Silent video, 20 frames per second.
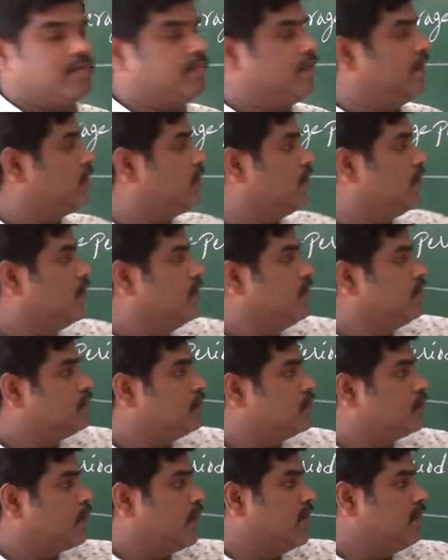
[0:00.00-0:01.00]
by 2.
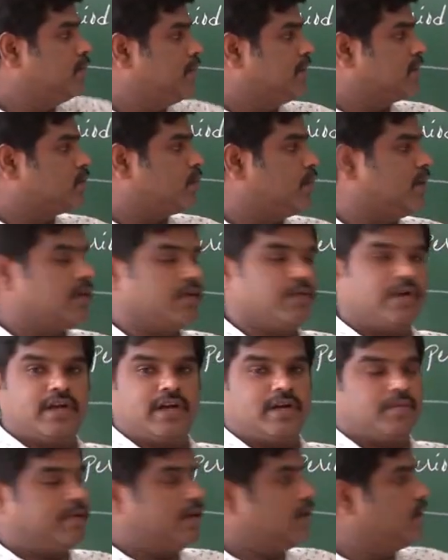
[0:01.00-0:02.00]
So, 12 plus 1
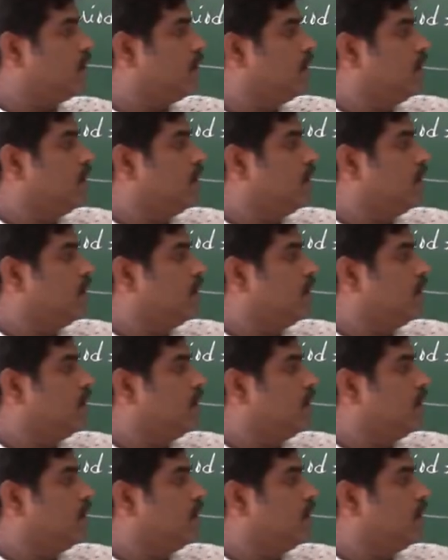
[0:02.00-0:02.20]
divided by 2,